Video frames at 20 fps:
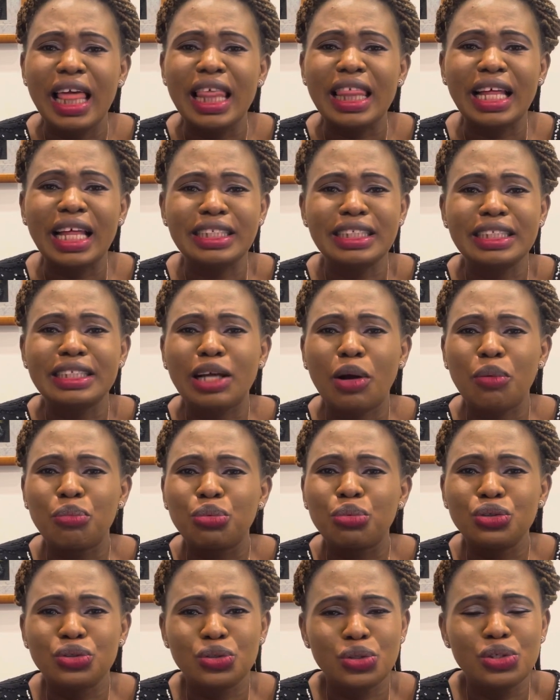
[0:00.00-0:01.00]
That thing can
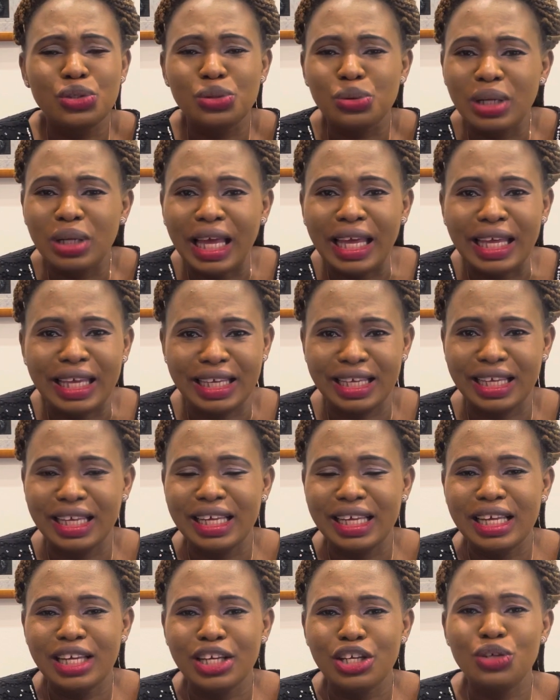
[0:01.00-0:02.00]
push you into
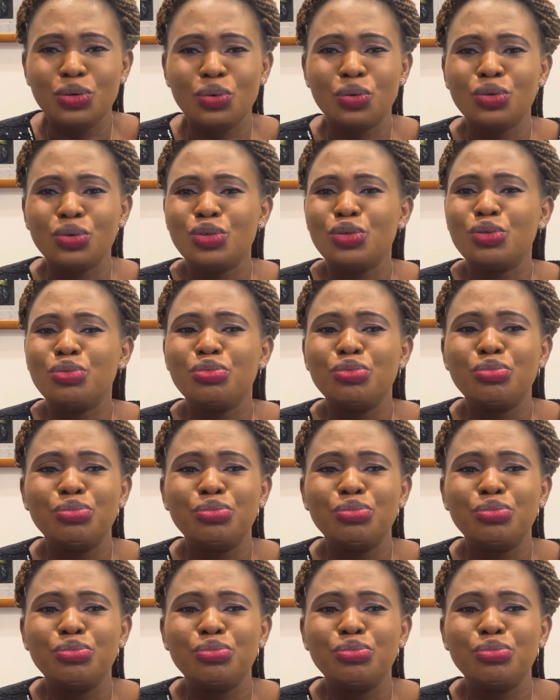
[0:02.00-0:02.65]
you